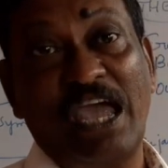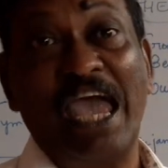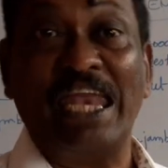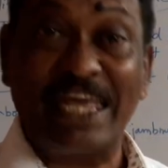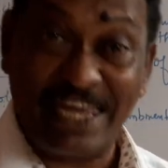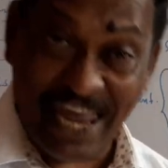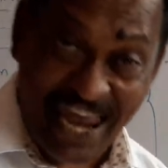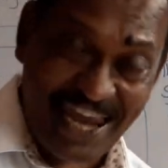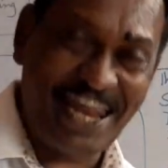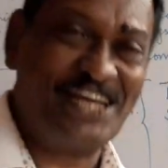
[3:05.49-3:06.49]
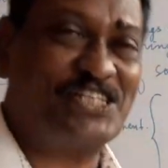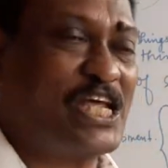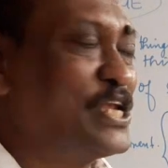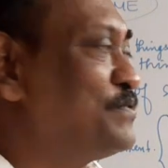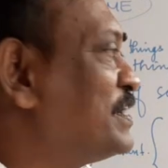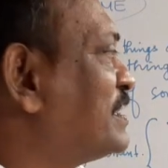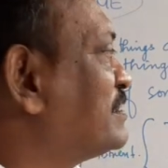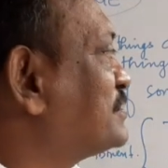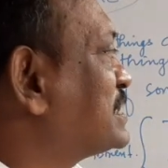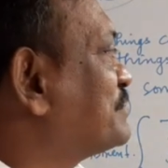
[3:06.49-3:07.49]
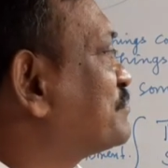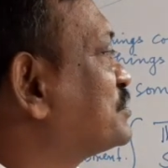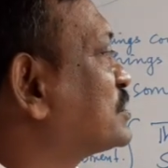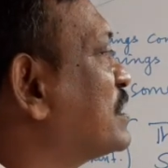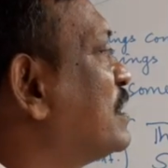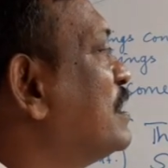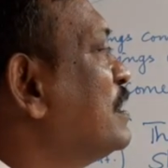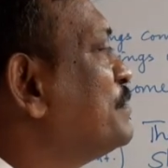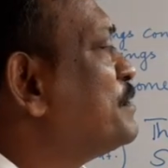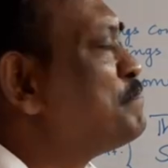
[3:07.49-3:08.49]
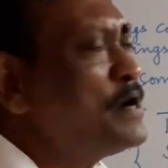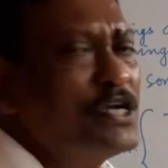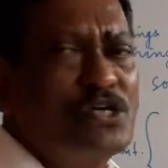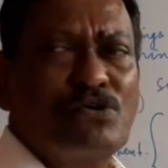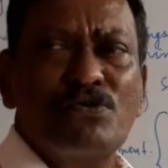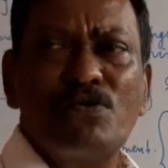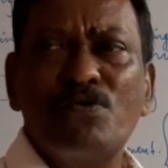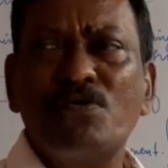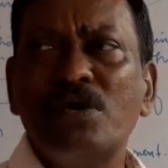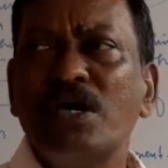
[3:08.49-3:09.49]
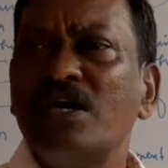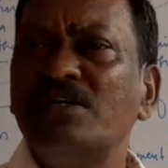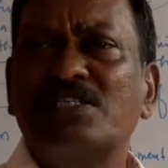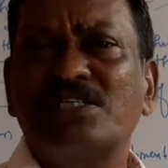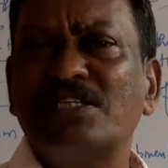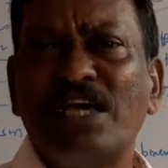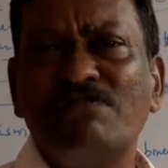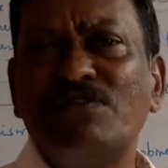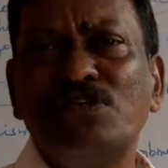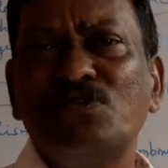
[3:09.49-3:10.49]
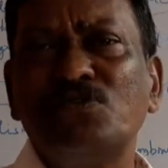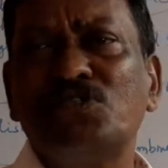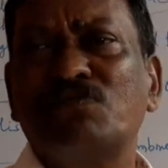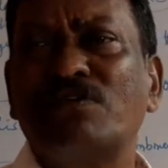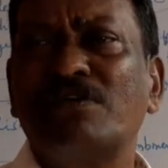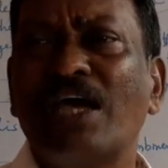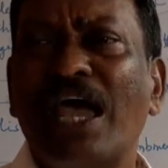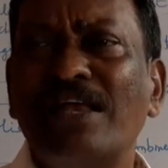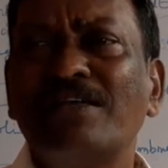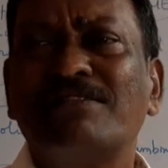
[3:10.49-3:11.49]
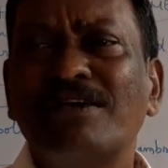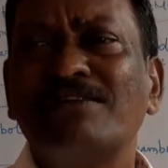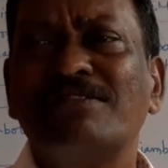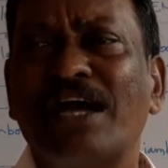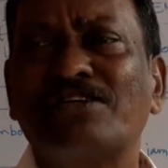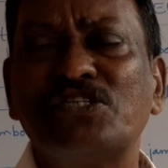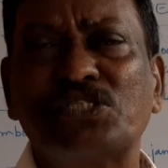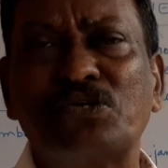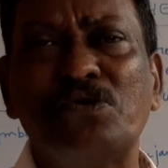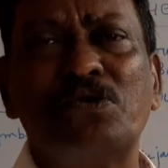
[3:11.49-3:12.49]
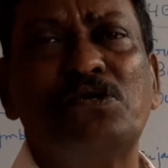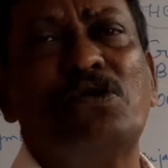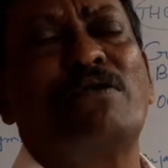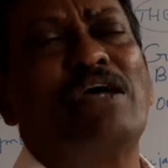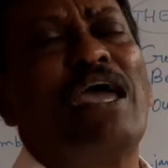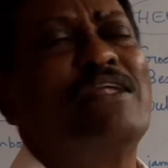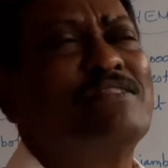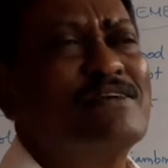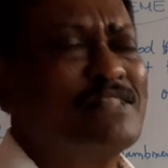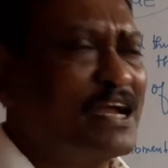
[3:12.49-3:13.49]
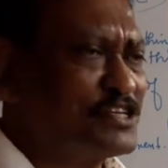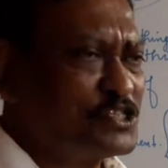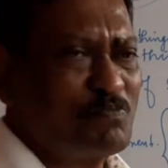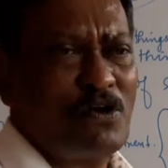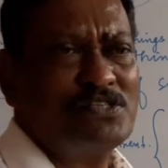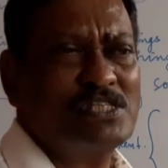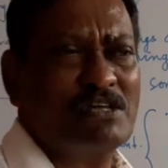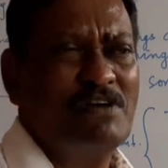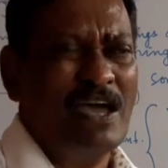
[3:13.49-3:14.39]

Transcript: And again, I tell you, in English literature, the bird crow is never used for anything that is good or anything that is positive.